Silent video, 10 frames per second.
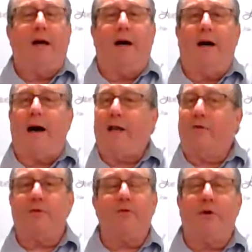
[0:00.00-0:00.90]
Uh, I
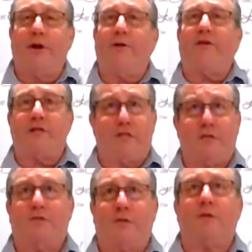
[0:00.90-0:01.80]
don't do it enough. I
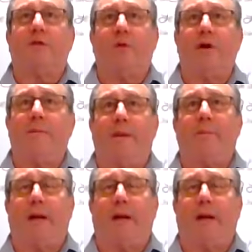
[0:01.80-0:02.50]
still do it quite a bit,